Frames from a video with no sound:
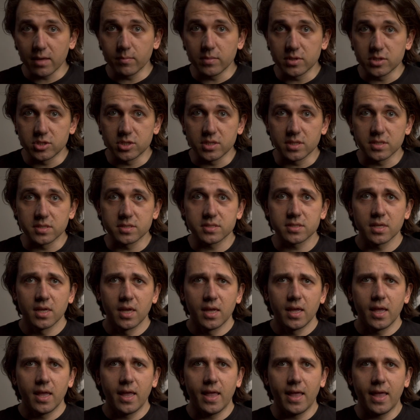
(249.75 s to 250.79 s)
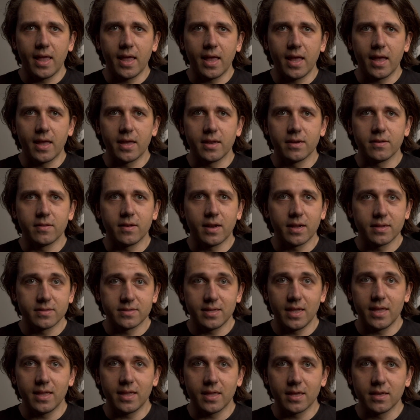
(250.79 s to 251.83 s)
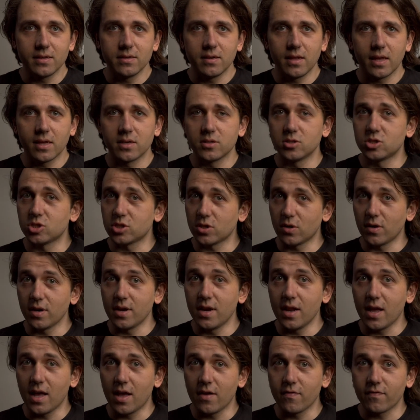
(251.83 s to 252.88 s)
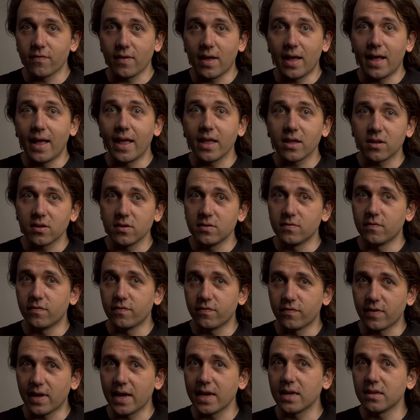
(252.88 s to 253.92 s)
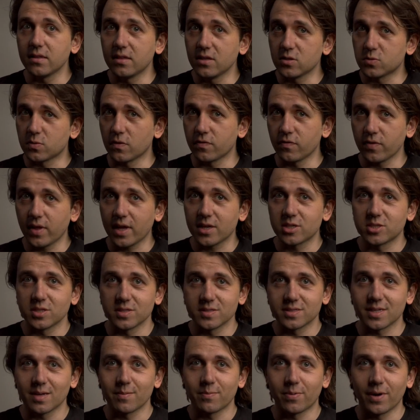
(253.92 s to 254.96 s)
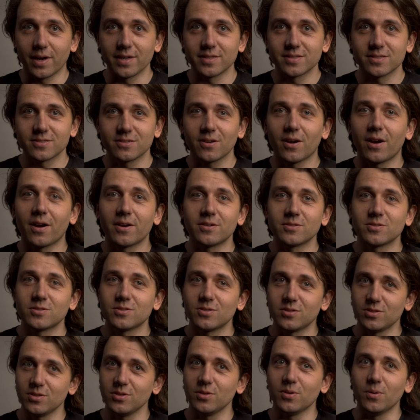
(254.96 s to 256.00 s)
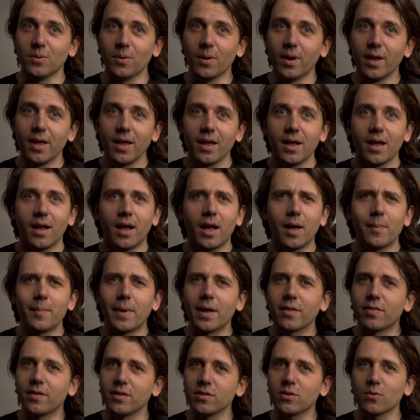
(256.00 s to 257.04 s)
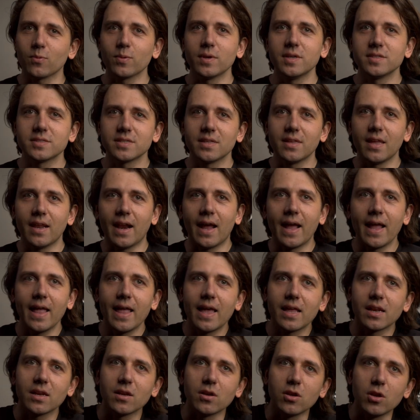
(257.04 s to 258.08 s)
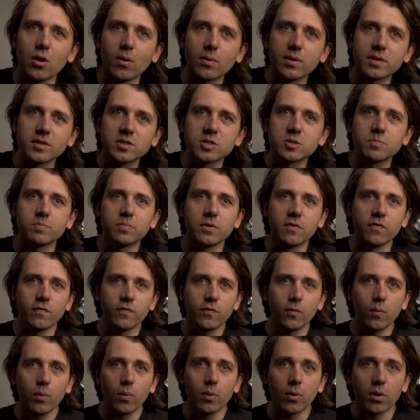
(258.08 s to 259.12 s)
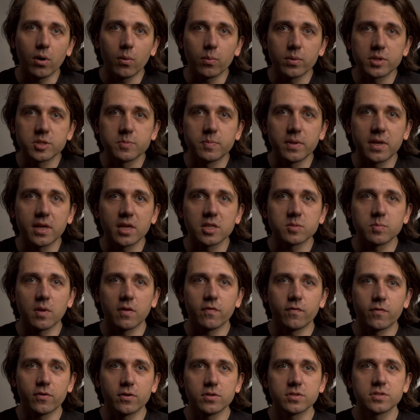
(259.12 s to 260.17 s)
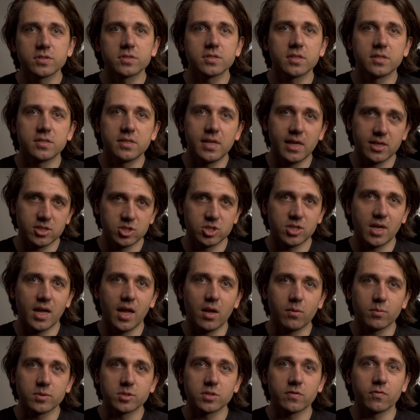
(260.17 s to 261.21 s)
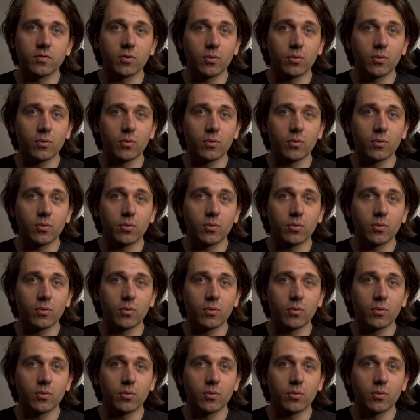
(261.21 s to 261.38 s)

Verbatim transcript: images and that I'd taken. And sure enough, I could find these reflections on bright stars too. Um, I think the reason that I hadn't noticed before was because my first test shot was of